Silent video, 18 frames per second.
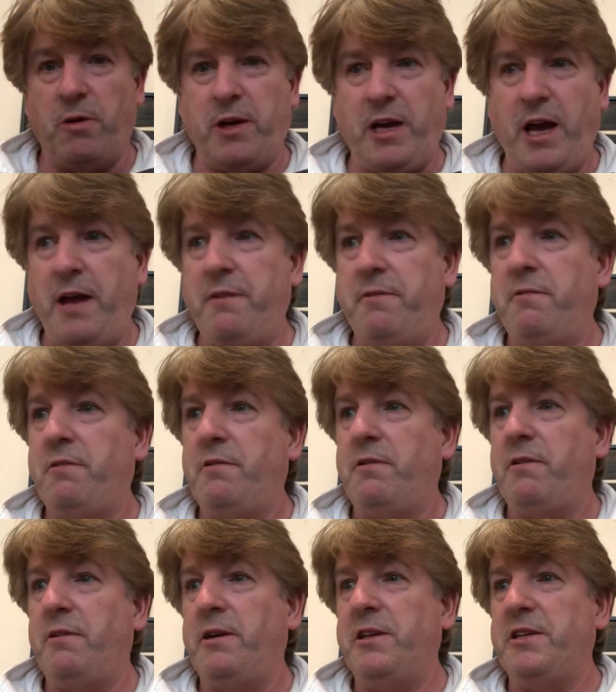again,
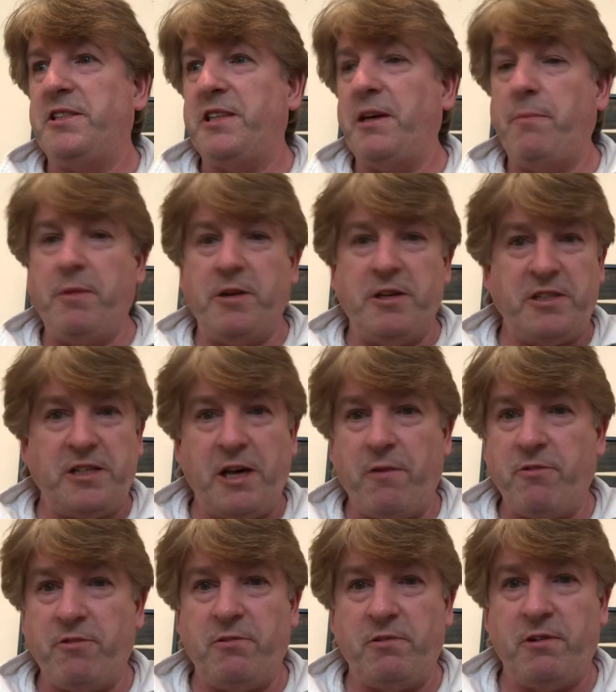in
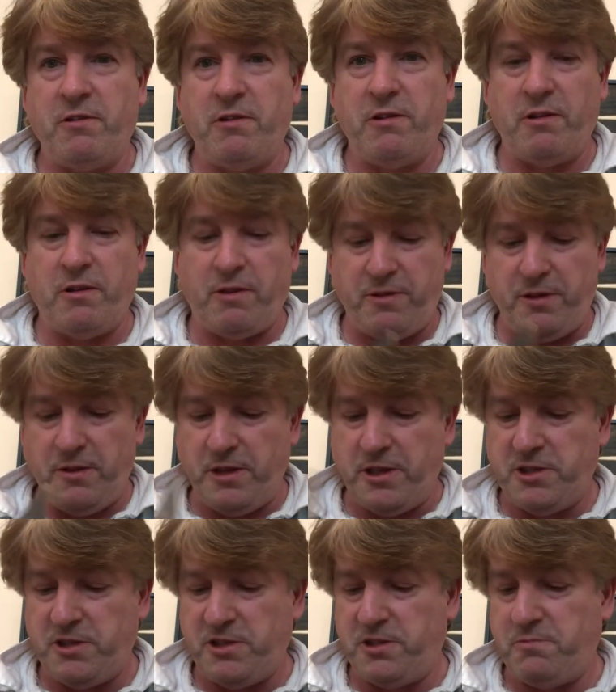77, I think
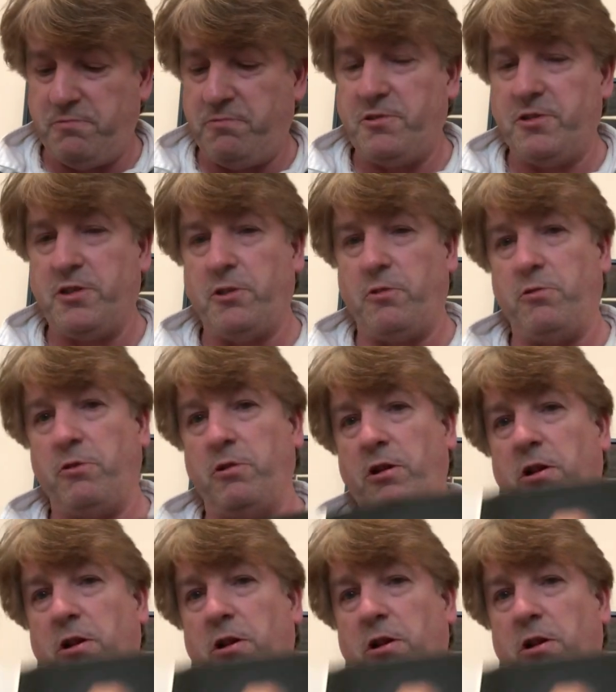this sold a